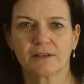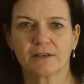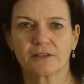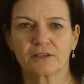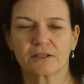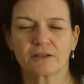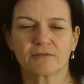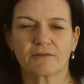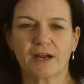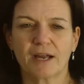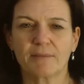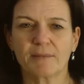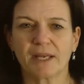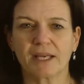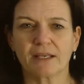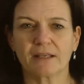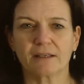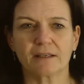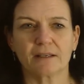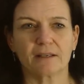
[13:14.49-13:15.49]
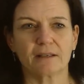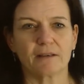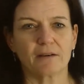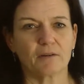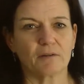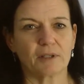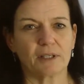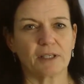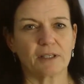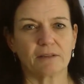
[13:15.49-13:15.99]
So if I make
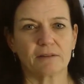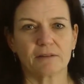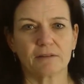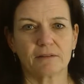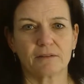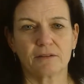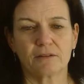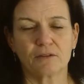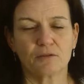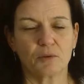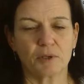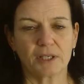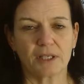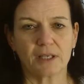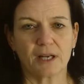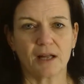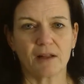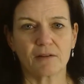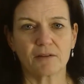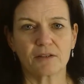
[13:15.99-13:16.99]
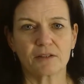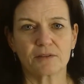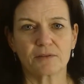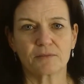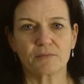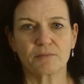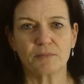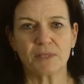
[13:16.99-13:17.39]
only $20,